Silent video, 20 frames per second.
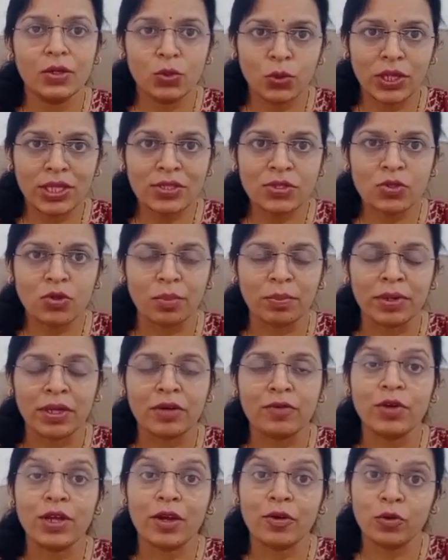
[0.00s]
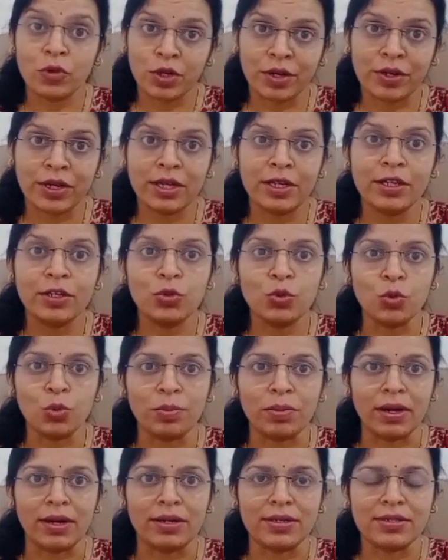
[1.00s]
Today's topic we have divided in
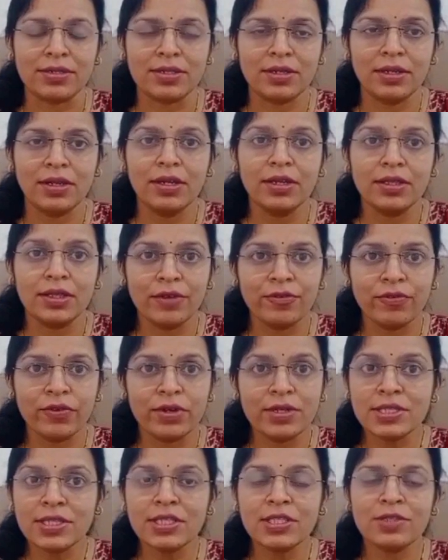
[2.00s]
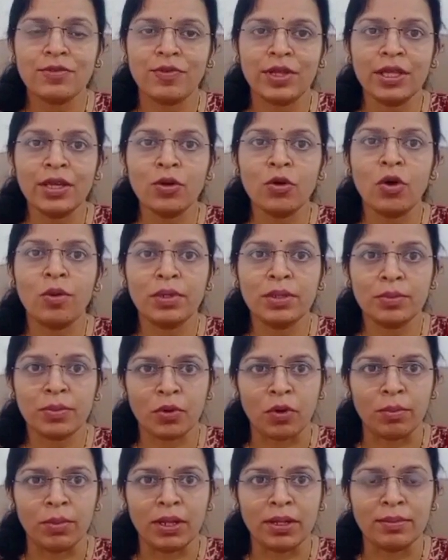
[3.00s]
two parts. The first is very common
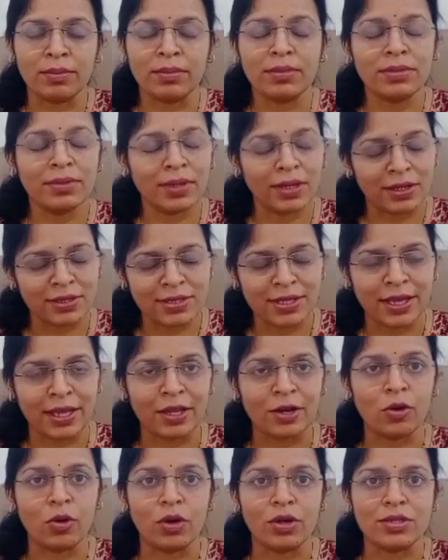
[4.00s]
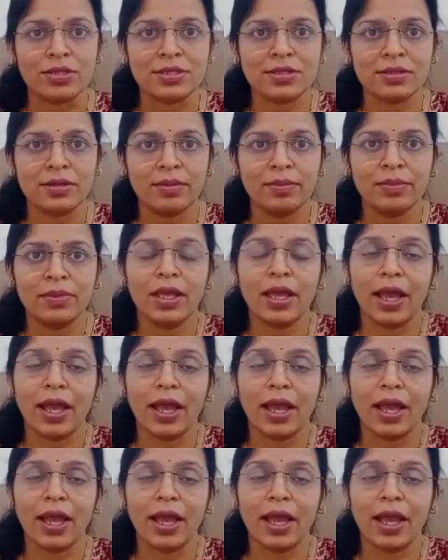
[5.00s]
problem, that is hair loss.